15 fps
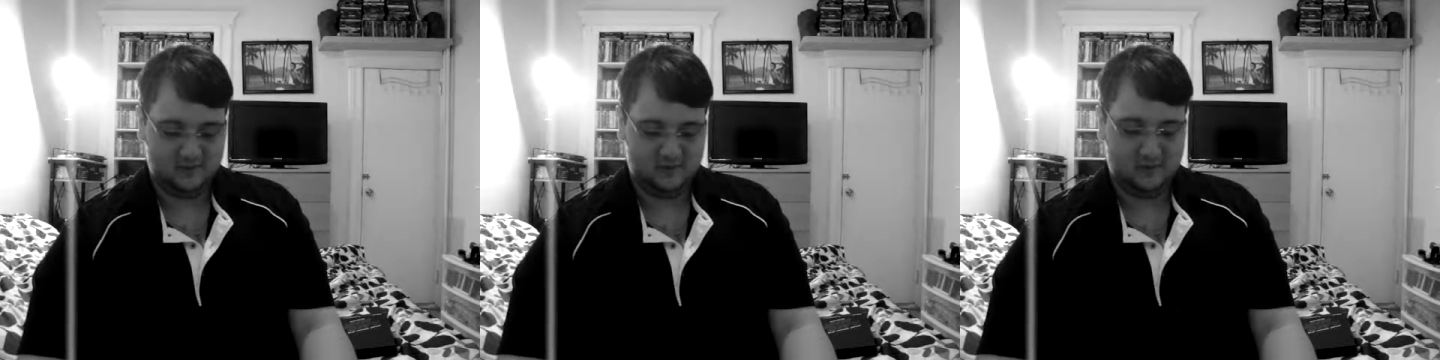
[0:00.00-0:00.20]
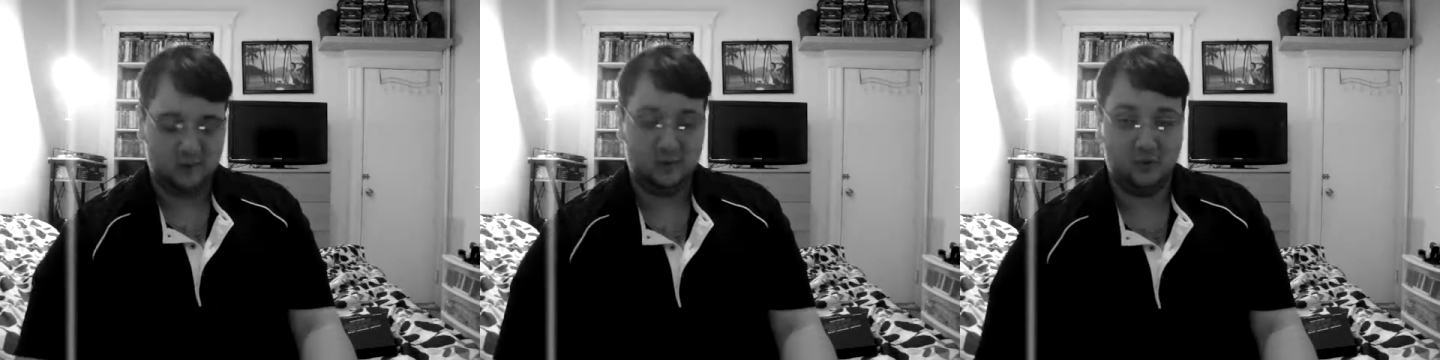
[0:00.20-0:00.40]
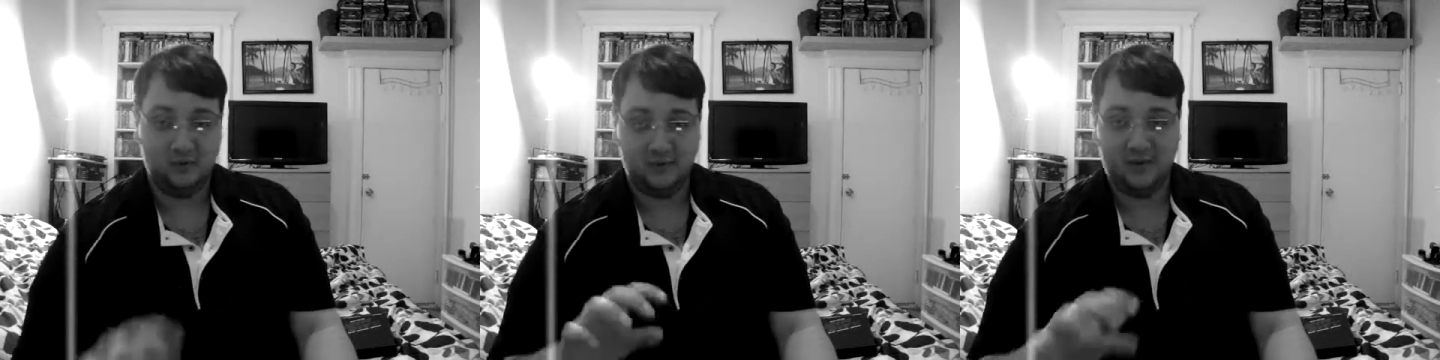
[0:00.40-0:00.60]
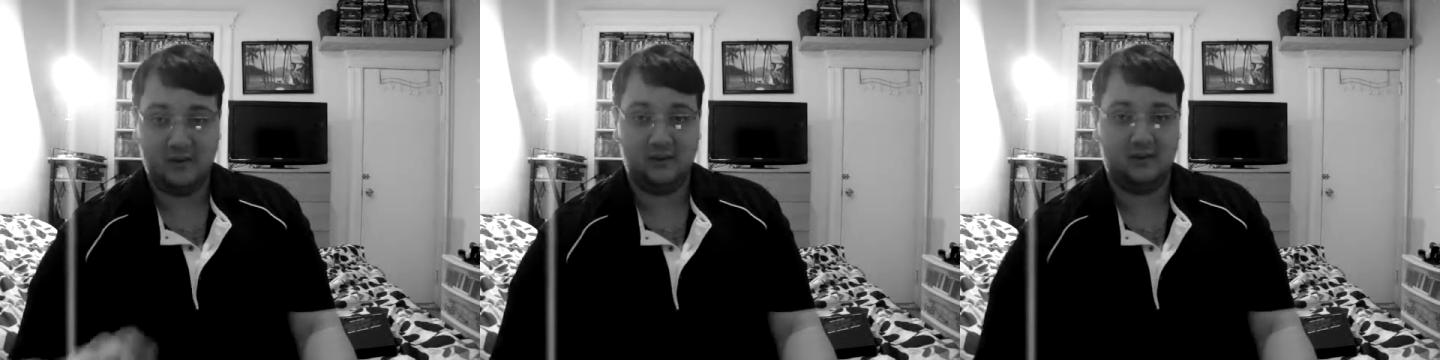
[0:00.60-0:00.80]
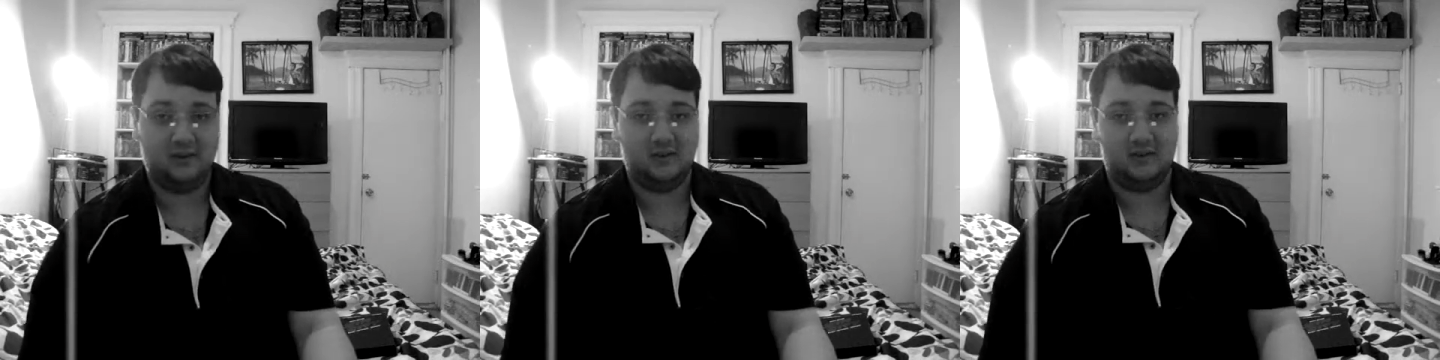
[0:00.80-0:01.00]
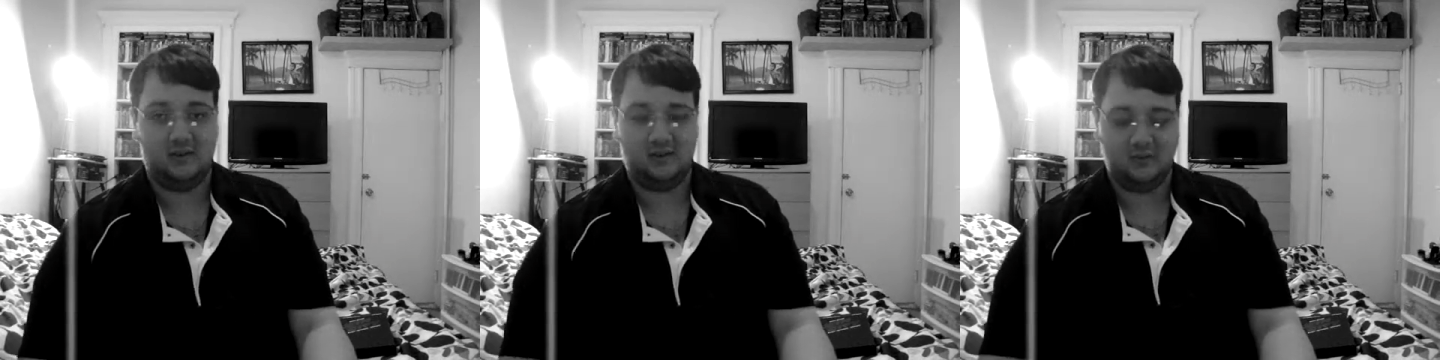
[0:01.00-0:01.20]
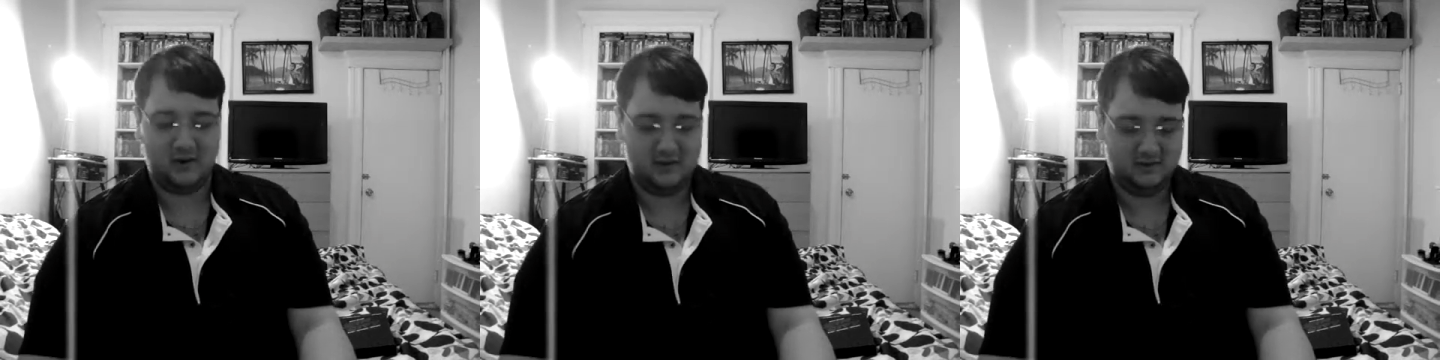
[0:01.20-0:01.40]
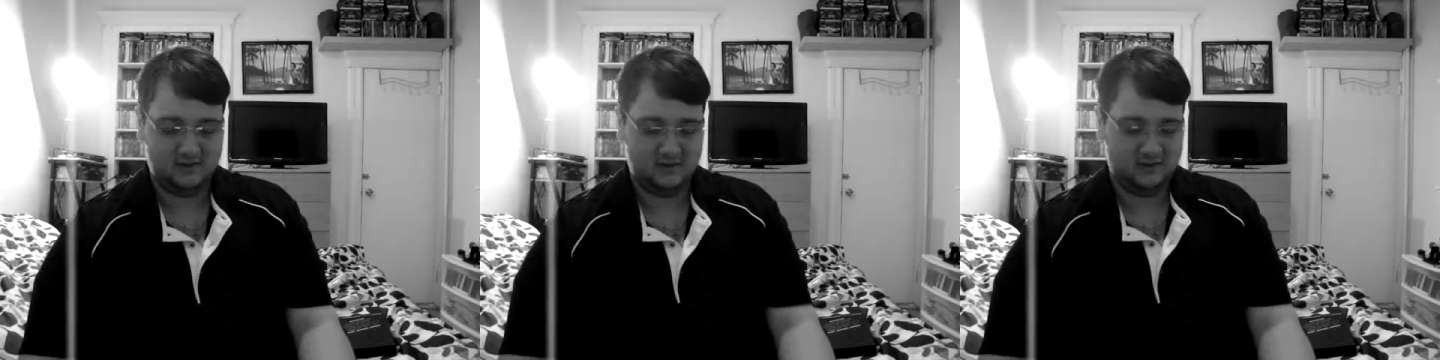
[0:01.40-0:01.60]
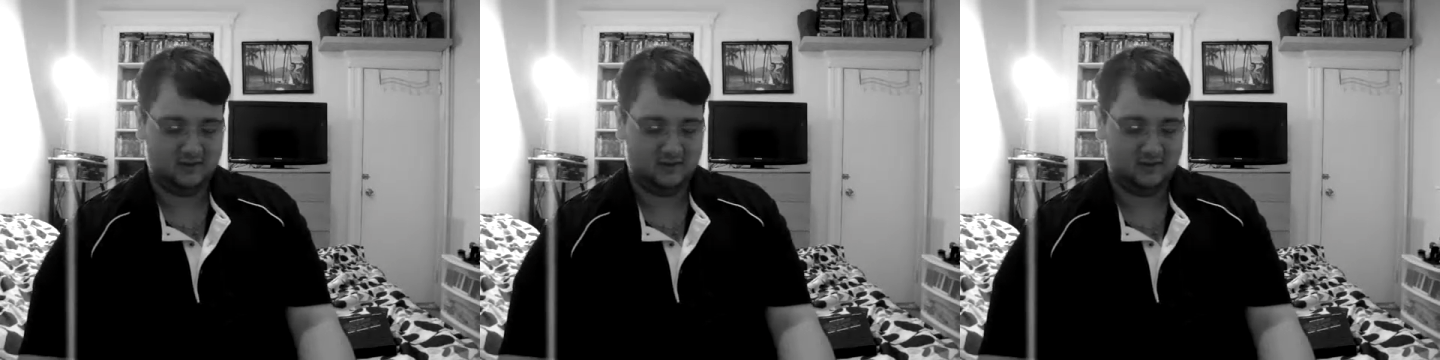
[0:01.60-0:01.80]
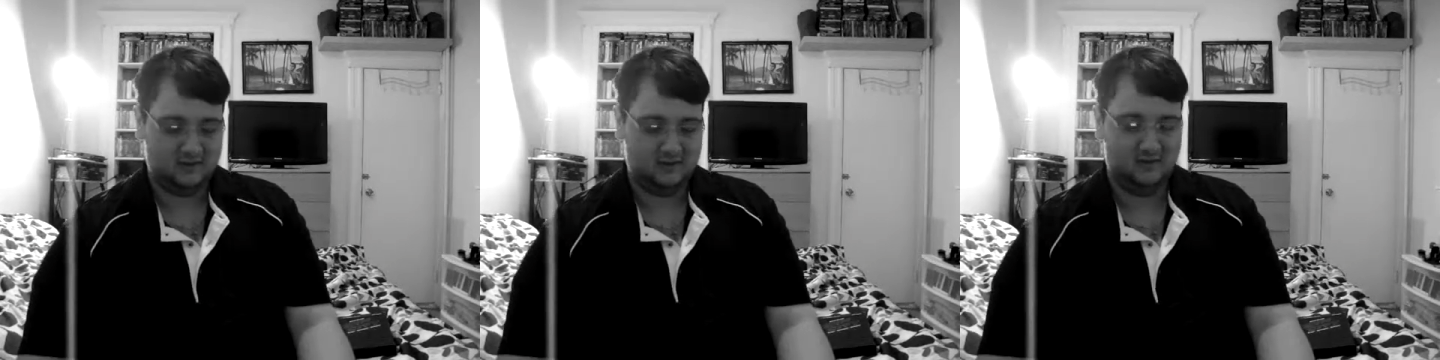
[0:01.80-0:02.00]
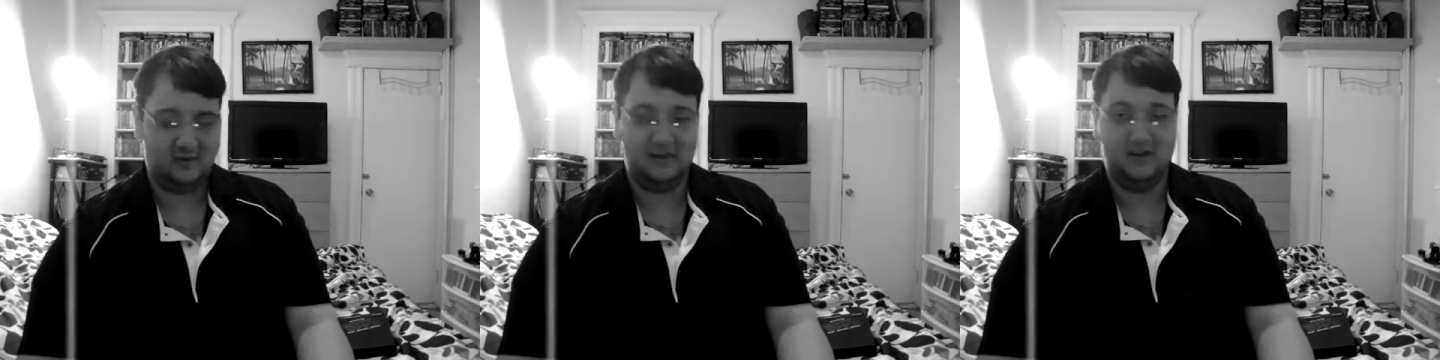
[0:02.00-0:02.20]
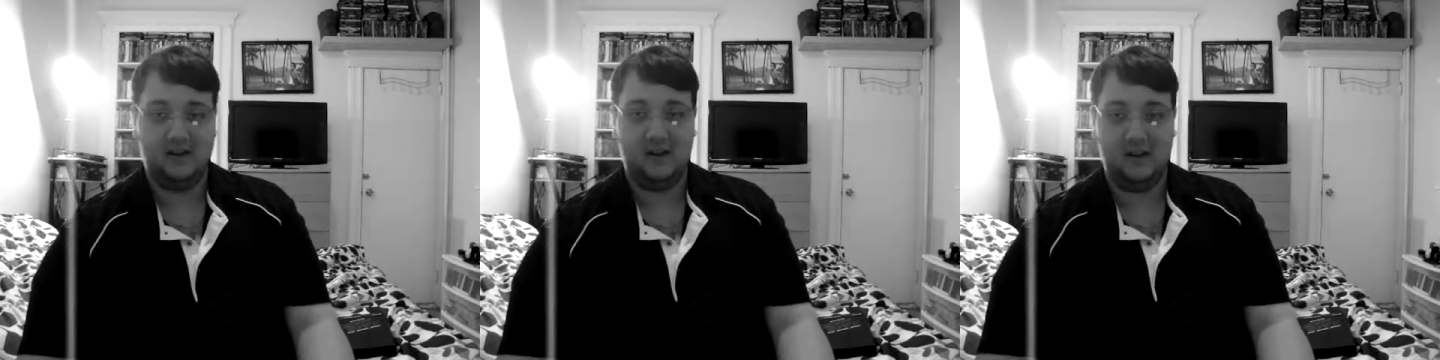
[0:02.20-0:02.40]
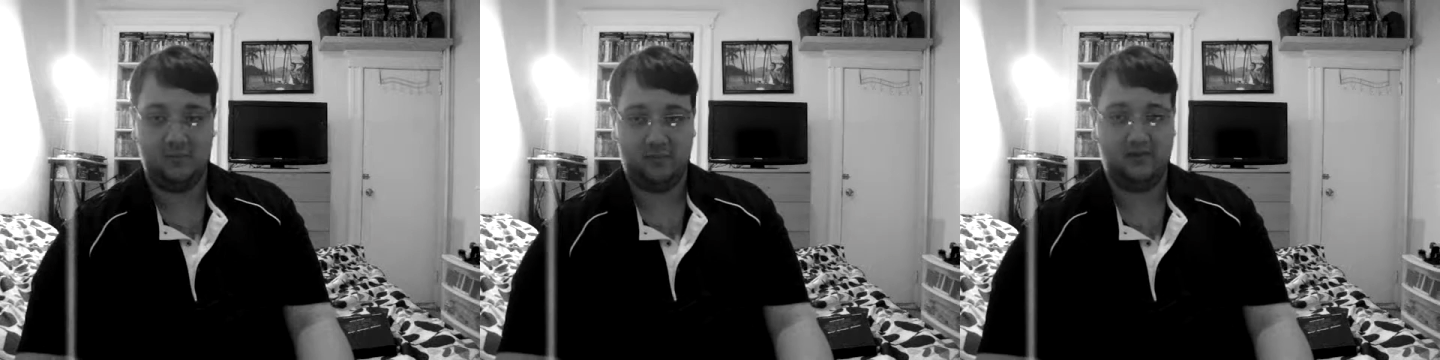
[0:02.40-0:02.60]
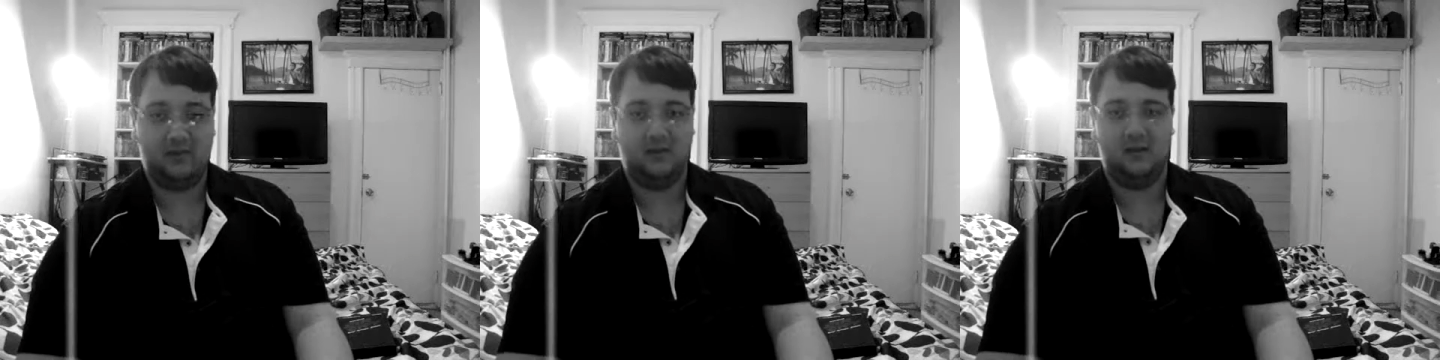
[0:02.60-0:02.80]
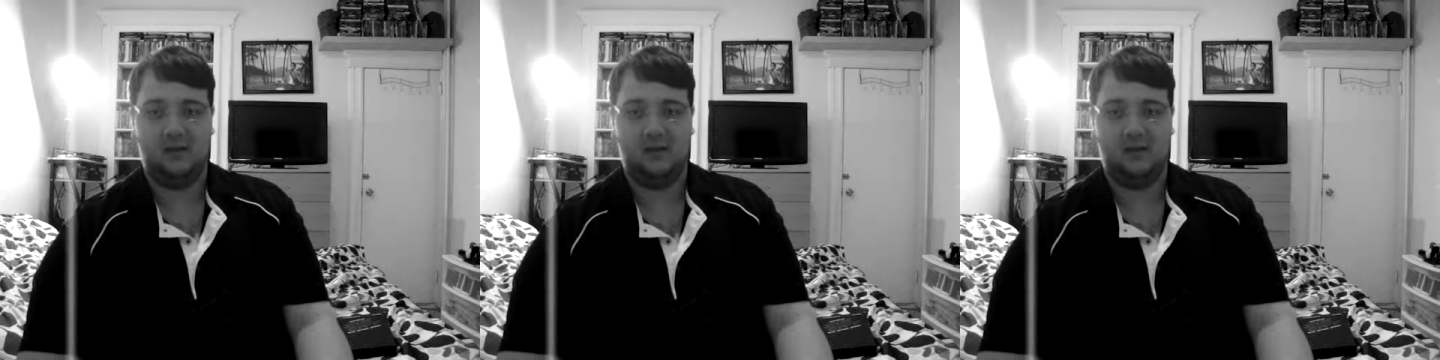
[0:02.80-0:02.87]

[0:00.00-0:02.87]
coolness, strangeness, and depth,